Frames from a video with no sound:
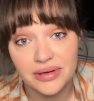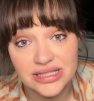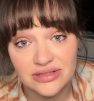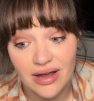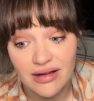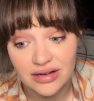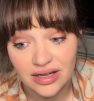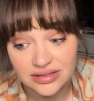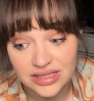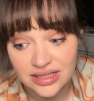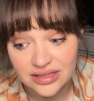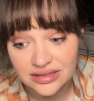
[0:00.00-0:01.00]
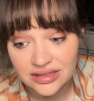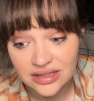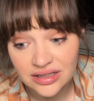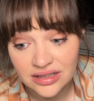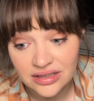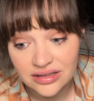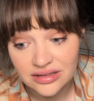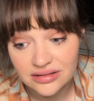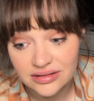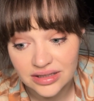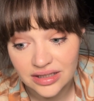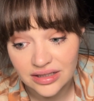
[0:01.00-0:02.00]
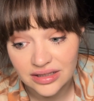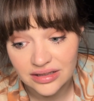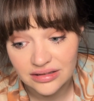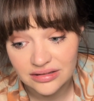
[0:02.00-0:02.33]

it's Groundhog Day. Oh God.